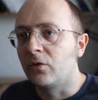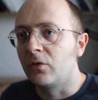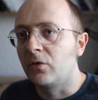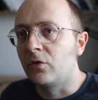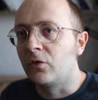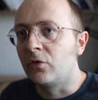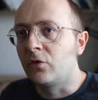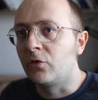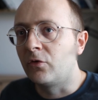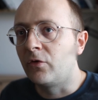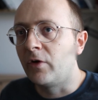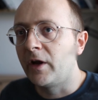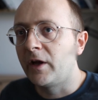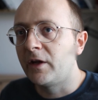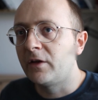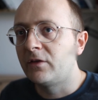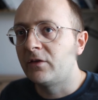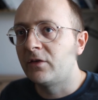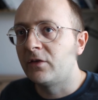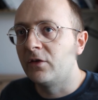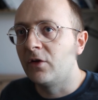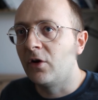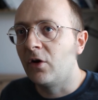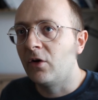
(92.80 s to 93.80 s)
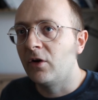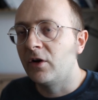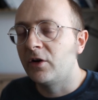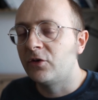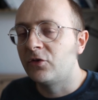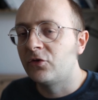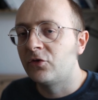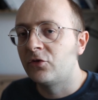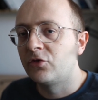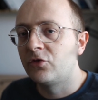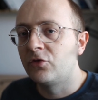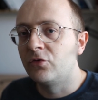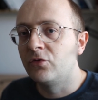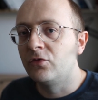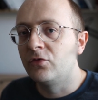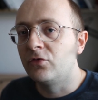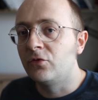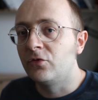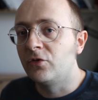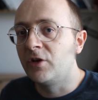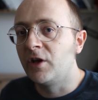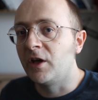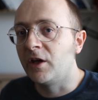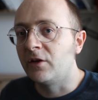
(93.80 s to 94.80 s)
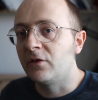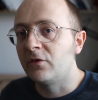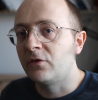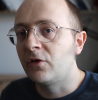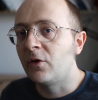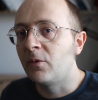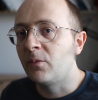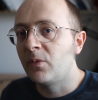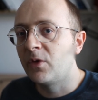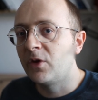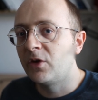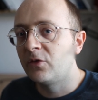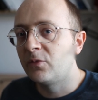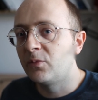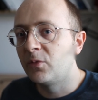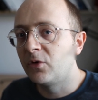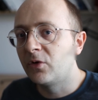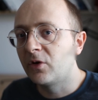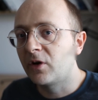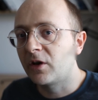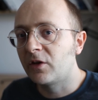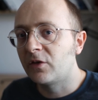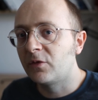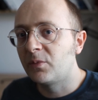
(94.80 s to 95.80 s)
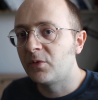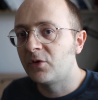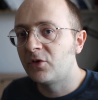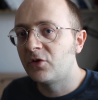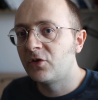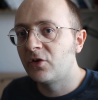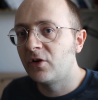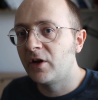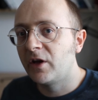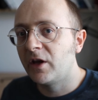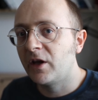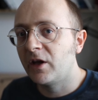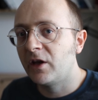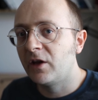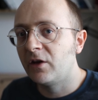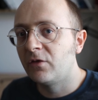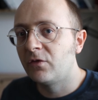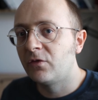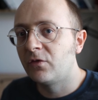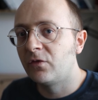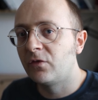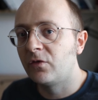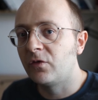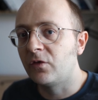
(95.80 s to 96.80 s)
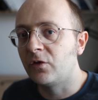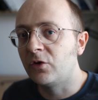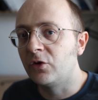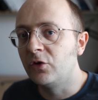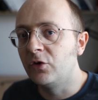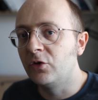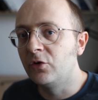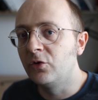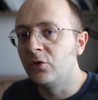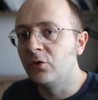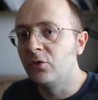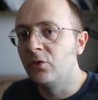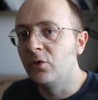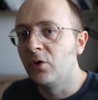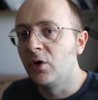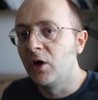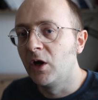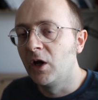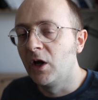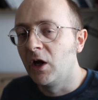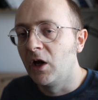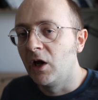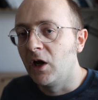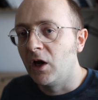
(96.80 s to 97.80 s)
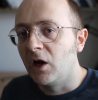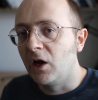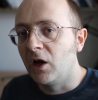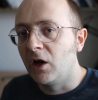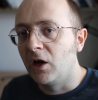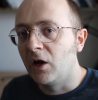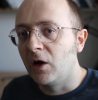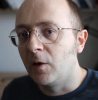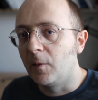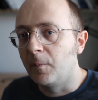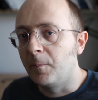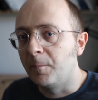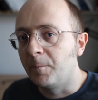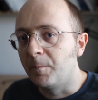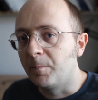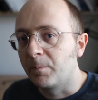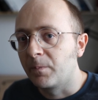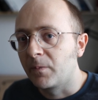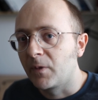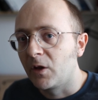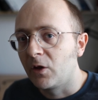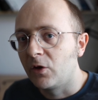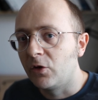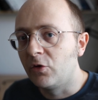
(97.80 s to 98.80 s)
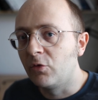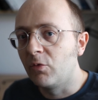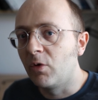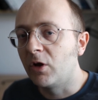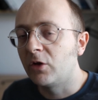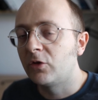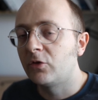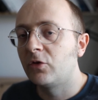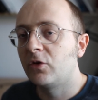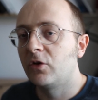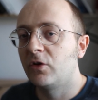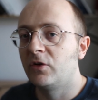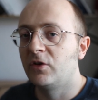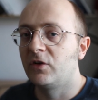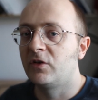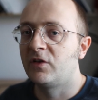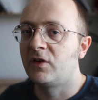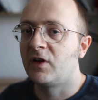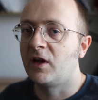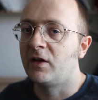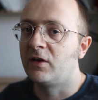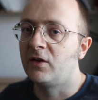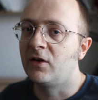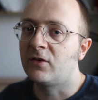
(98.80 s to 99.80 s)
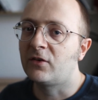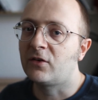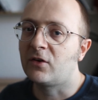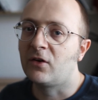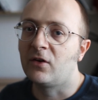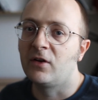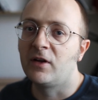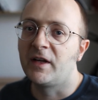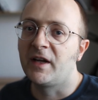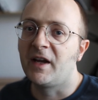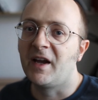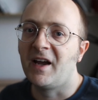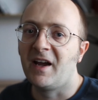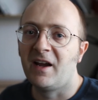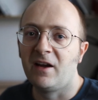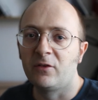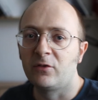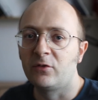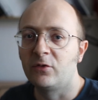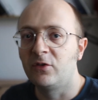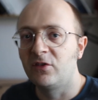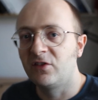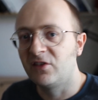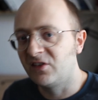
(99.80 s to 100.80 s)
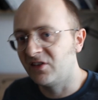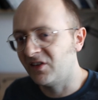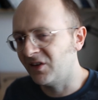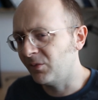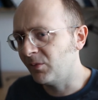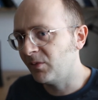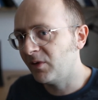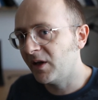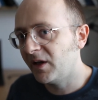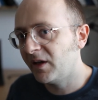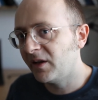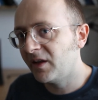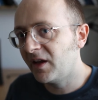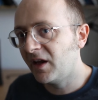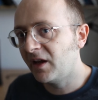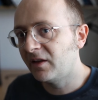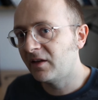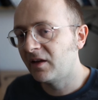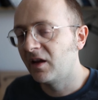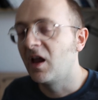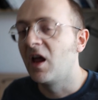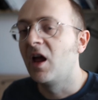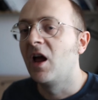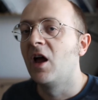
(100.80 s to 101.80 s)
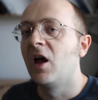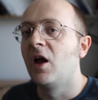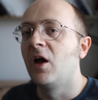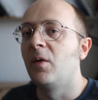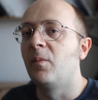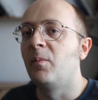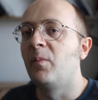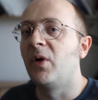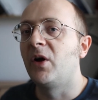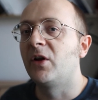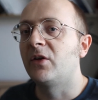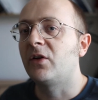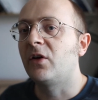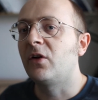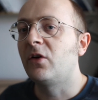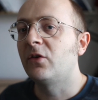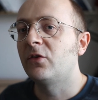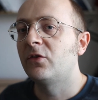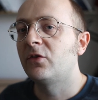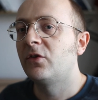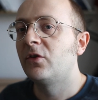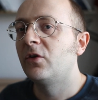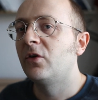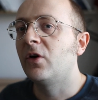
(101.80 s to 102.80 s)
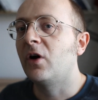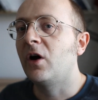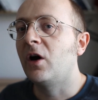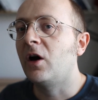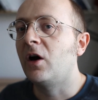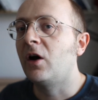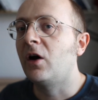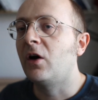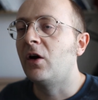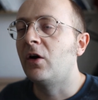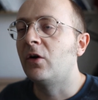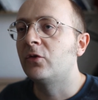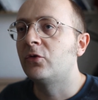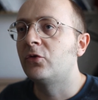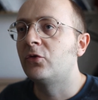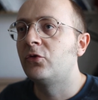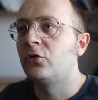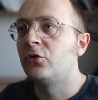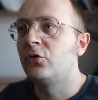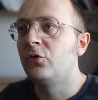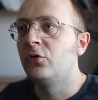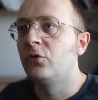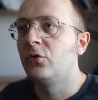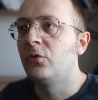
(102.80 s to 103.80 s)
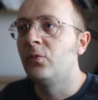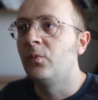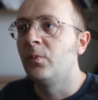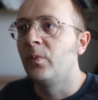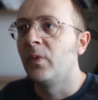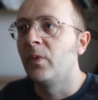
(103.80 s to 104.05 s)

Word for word: great knowledge to gain from this book, especially if you you want to understand not only how to simulate that, but also how to